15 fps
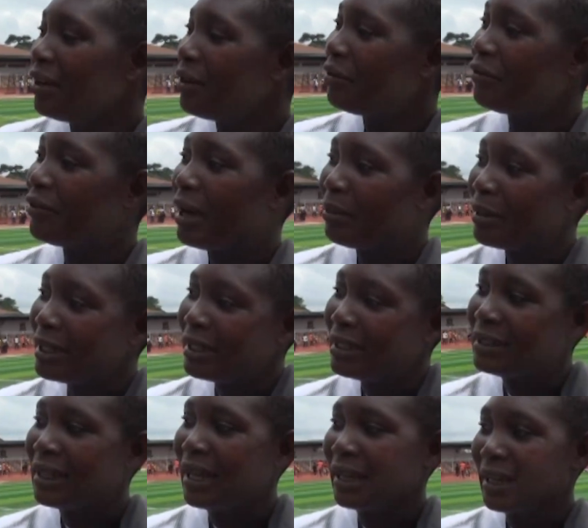
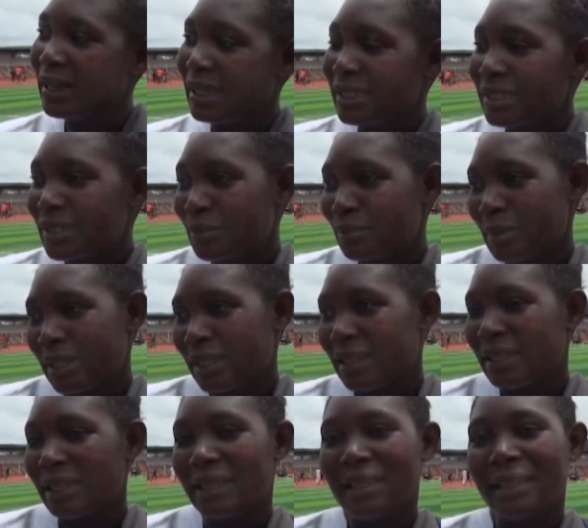Families against
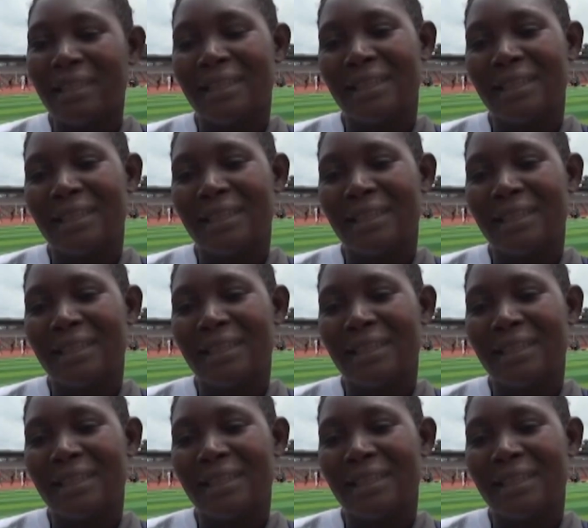me,